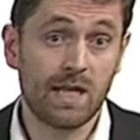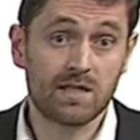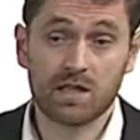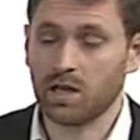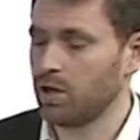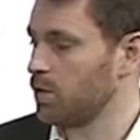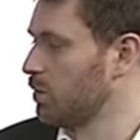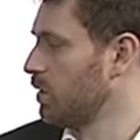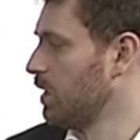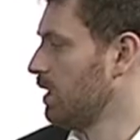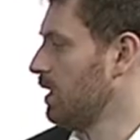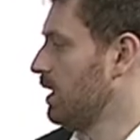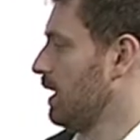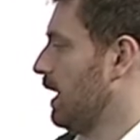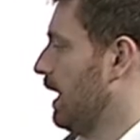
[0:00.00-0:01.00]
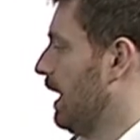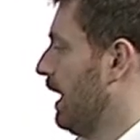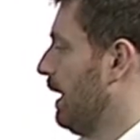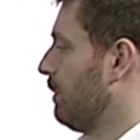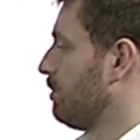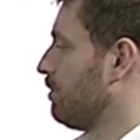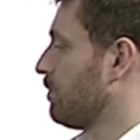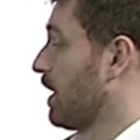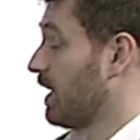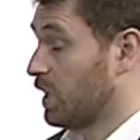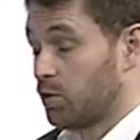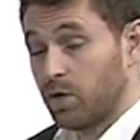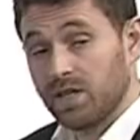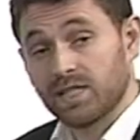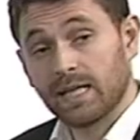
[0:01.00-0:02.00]
ago, an
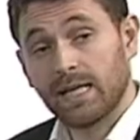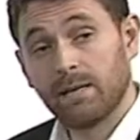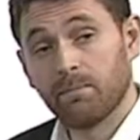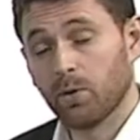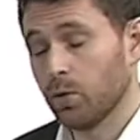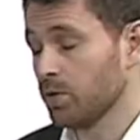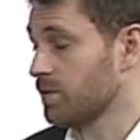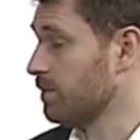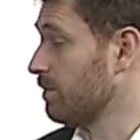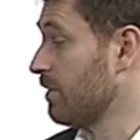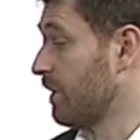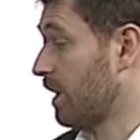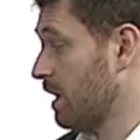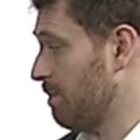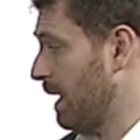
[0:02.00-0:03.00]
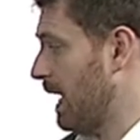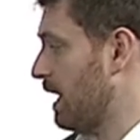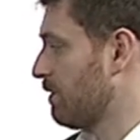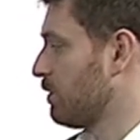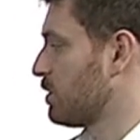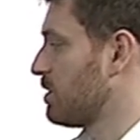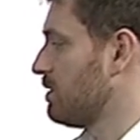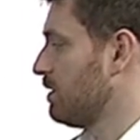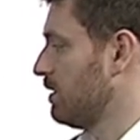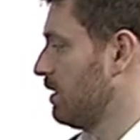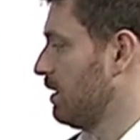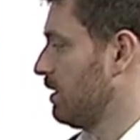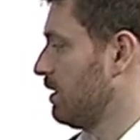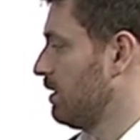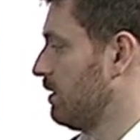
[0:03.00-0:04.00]
increasingly important, very powerful
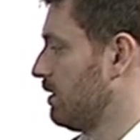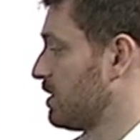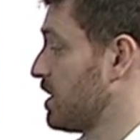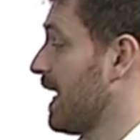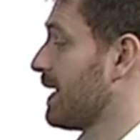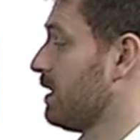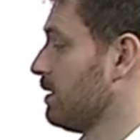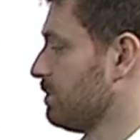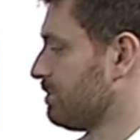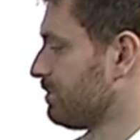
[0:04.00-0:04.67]
channel.